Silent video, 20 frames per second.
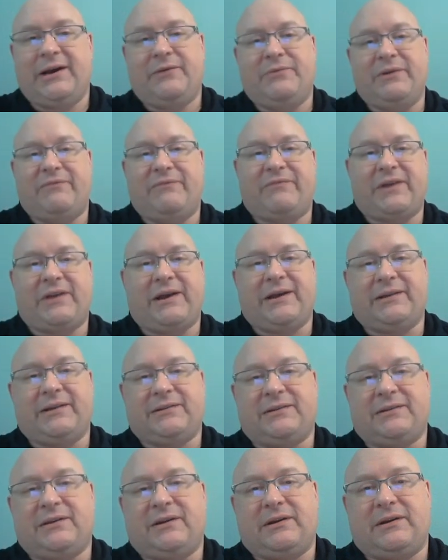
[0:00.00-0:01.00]
We've got
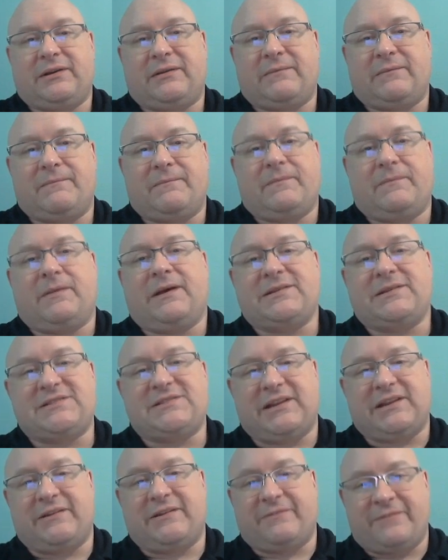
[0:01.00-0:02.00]
a
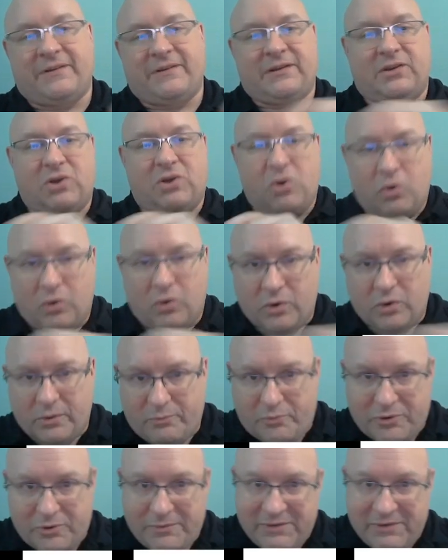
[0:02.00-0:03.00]
set of
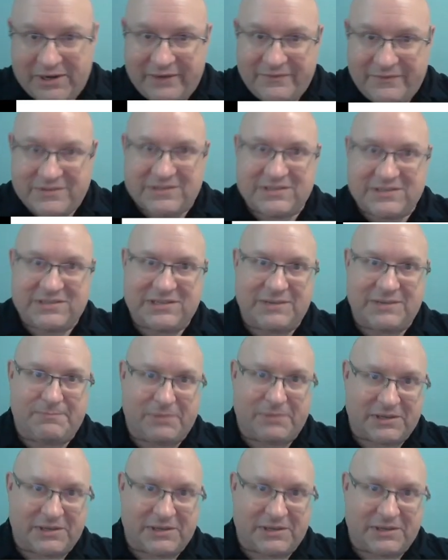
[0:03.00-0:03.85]
core primitives in C++